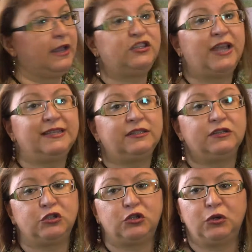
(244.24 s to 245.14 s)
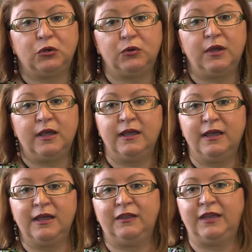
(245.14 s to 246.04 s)
adjacent to
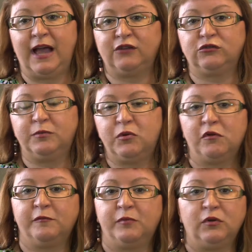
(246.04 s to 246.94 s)
the actual Port of